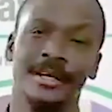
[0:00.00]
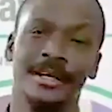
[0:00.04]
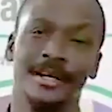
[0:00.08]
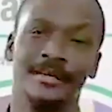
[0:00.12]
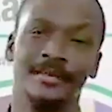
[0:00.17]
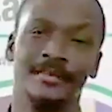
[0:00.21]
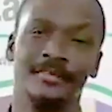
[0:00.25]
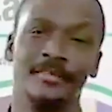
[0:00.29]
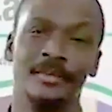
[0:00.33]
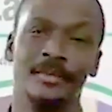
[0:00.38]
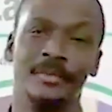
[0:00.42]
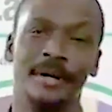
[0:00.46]

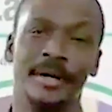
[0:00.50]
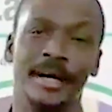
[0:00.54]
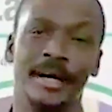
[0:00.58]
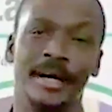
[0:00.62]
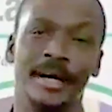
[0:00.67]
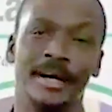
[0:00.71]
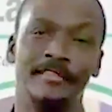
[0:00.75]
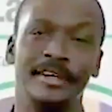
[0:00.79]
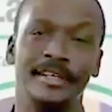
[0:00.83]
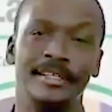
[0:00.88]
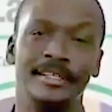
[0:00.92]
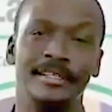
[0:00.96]
uh, former
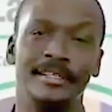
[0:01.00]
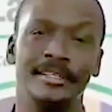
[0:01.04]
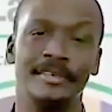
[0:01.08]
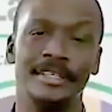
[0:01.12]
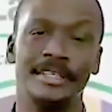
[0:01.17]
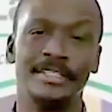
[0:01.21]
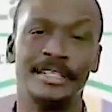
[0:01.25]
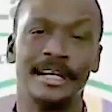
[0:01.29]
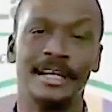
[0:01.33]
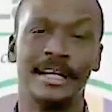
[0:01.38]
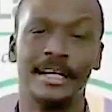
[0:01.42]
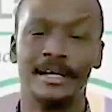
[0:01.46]

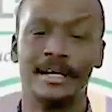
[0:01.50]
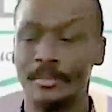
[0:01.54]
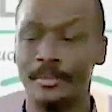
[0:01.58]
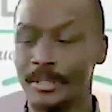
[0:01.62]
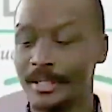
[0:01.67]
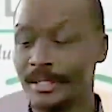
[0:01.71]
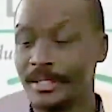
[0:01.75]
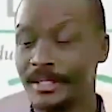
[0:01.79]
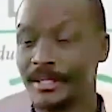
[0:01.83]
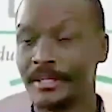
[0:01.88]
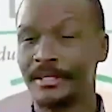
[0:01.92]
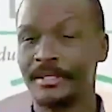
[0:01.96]
Harvard University
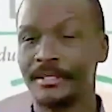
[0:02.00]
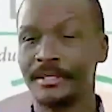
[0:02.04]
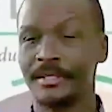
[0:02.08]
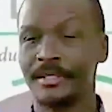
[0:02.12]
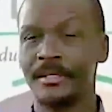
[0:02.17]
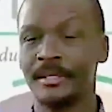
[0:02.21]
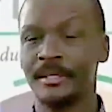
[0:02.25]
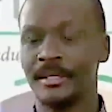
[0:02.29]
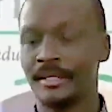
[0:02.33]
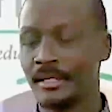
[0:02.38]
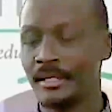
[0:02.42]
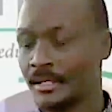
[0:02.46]
academic,
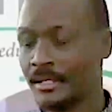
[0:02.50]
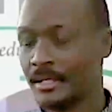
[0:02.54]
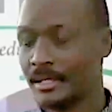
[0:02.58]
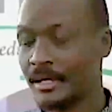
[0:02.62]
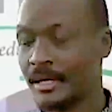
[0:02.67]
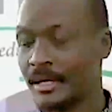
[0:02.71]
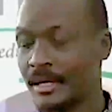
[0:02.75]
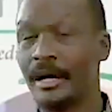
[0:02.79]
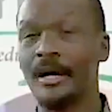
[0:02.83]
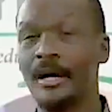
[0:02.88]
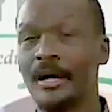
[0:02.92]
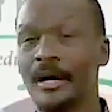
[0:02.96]

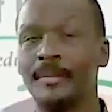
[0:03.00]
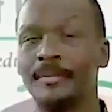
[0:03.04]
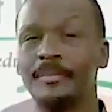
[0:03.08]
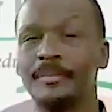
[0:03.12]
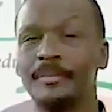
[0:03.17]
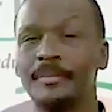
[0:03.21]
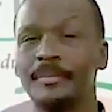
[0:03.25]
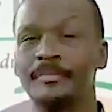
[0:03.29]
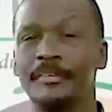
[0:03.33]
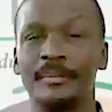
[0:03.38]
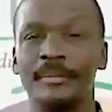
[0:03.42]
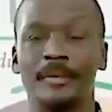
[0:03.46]
um,
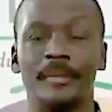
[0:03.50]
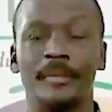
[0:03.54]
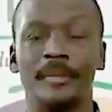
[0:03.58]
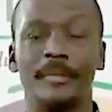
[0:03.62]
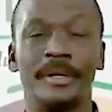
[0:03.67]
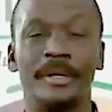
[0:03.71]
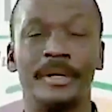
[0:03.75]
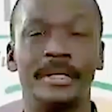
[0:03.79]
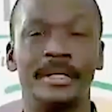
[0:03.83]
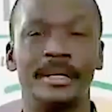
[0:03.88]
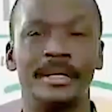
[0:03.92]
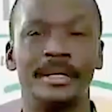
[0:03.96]

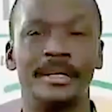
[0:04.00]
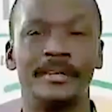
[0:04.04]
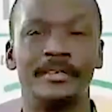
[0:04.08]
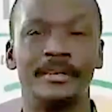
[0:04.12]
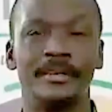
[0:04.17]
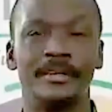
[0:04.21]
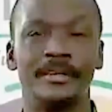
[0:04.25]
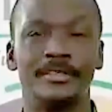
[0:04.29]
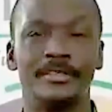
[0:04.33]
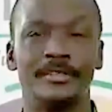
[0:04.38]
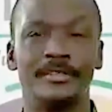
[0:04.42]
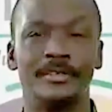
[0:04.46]
very
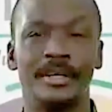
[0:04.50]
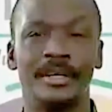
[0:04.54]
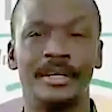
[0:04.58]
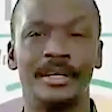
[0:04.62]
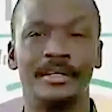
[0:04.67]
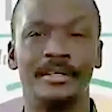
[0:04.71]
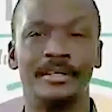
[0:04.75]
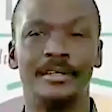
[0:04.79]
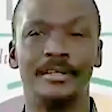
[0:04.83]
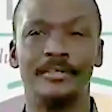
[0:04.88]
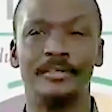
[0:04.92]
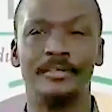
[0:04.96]
prominent uh,
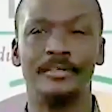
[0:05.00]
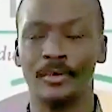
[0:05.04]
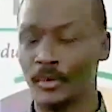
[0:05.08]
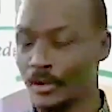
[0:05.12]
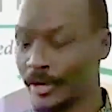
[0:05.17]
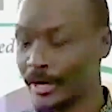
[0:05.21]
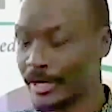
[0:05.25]
philosopher.